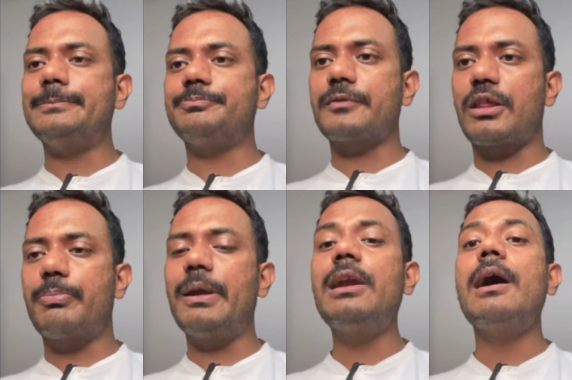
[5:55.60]

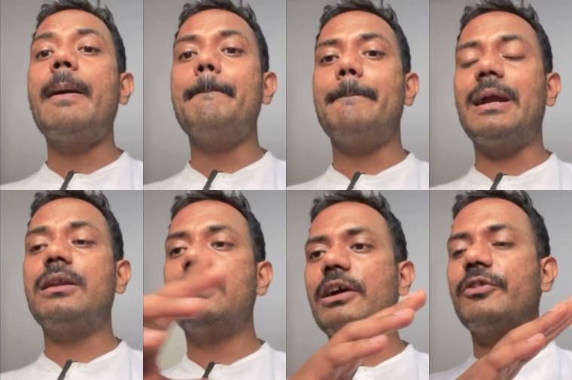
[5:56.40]
spread, but
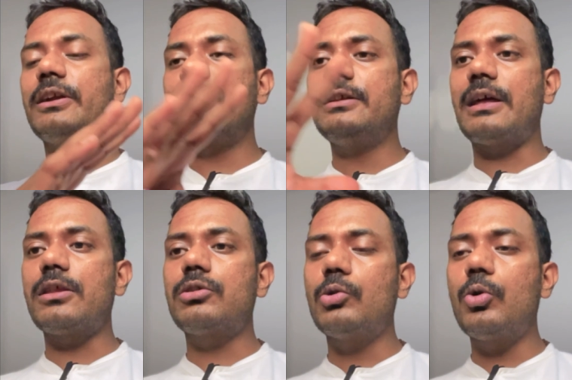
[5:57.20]
definitely there
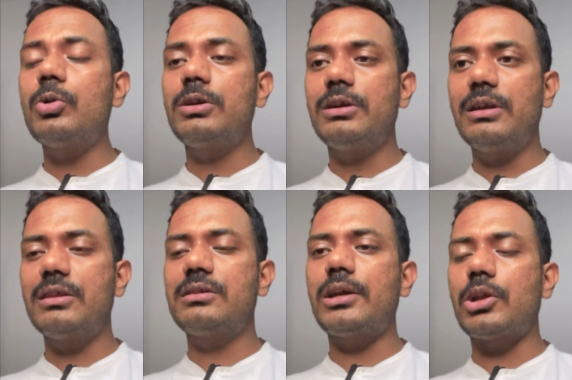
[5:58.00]
is no
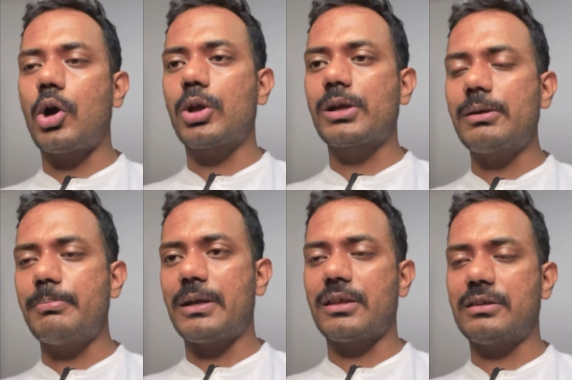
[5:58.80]
distant organ
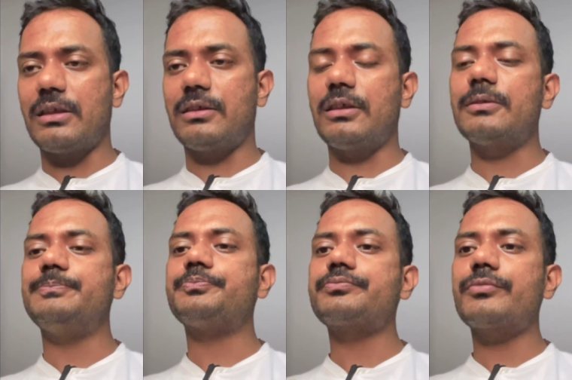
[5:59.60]
metastasis.
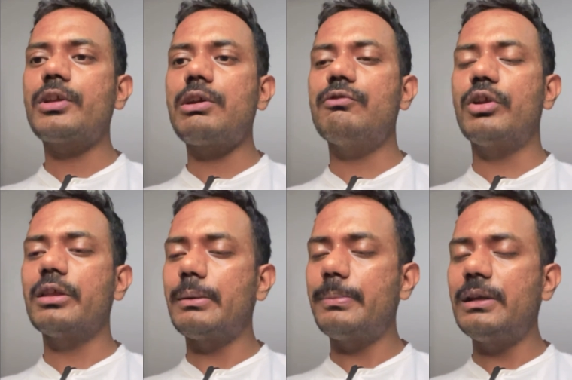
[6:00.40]
For
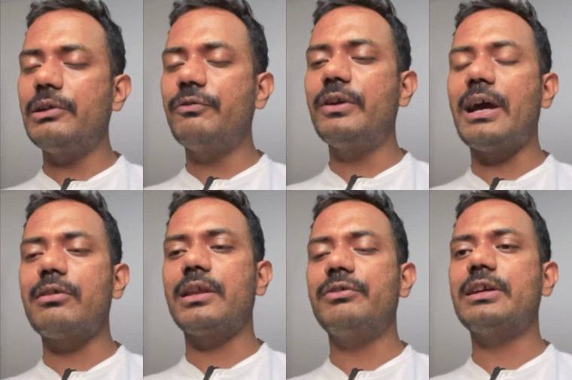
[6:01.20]
example, if we have
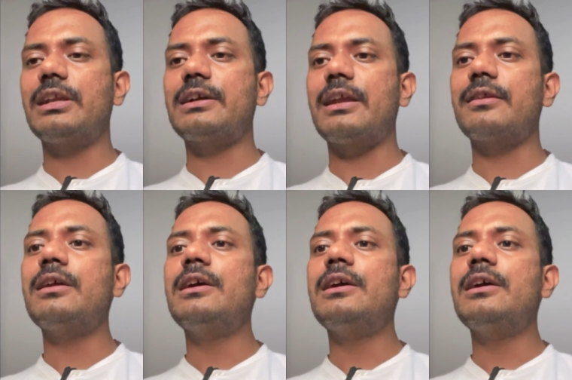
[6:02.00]
cervical cancer,